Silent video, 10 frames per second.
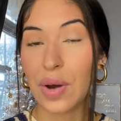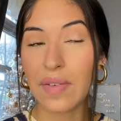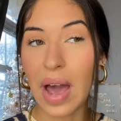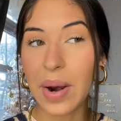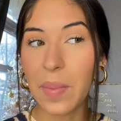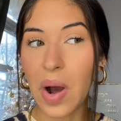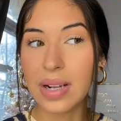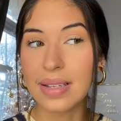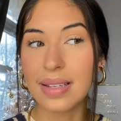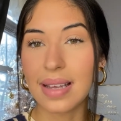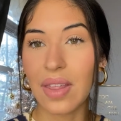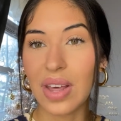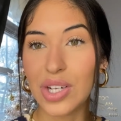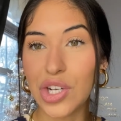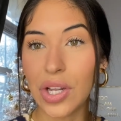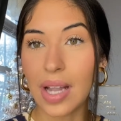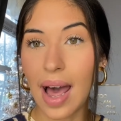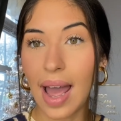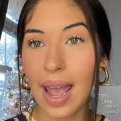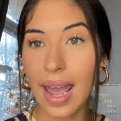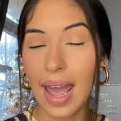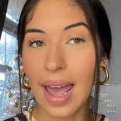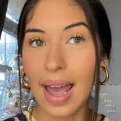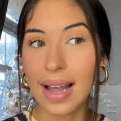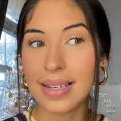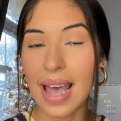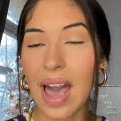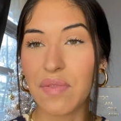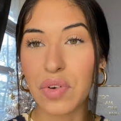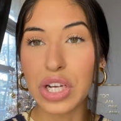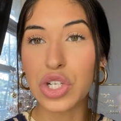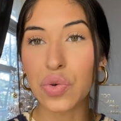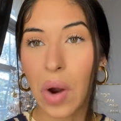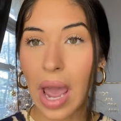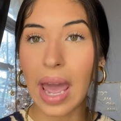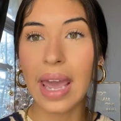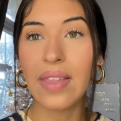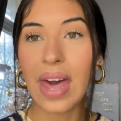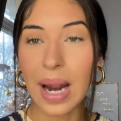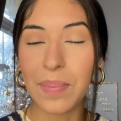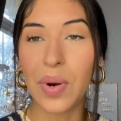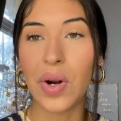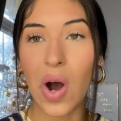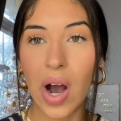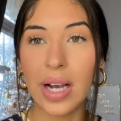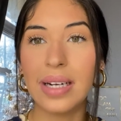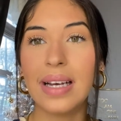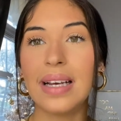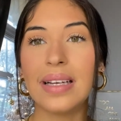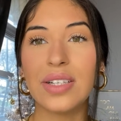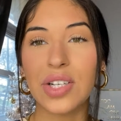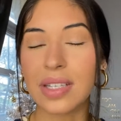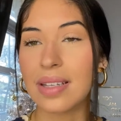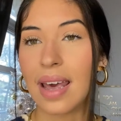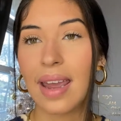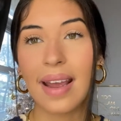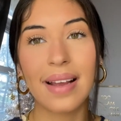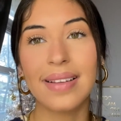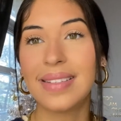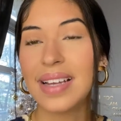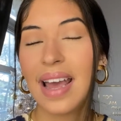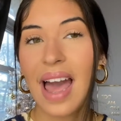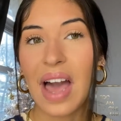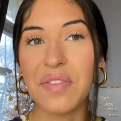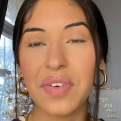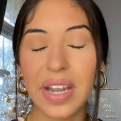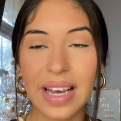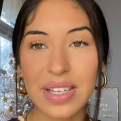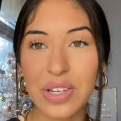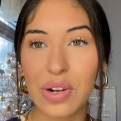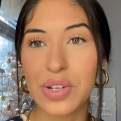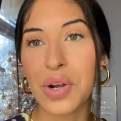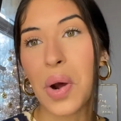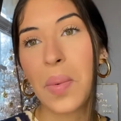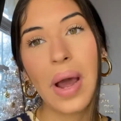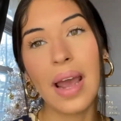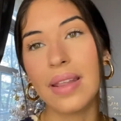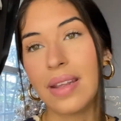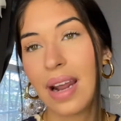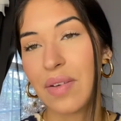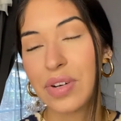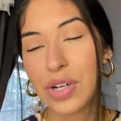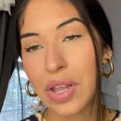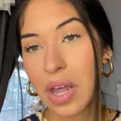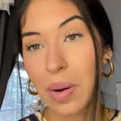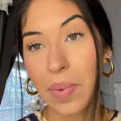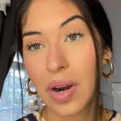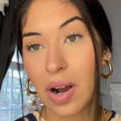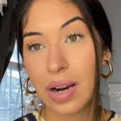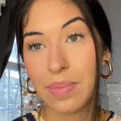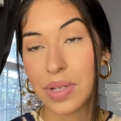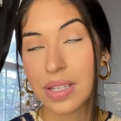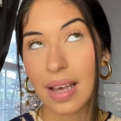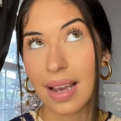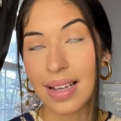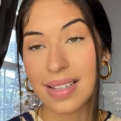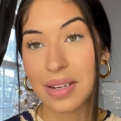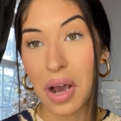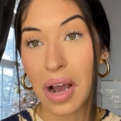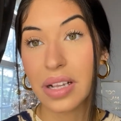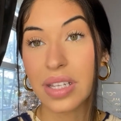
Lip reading: I've had them on since I think July, and every tray that I put on, just like I feel like it starts to go away, and then every tray that I put on, I'm just like, it's not.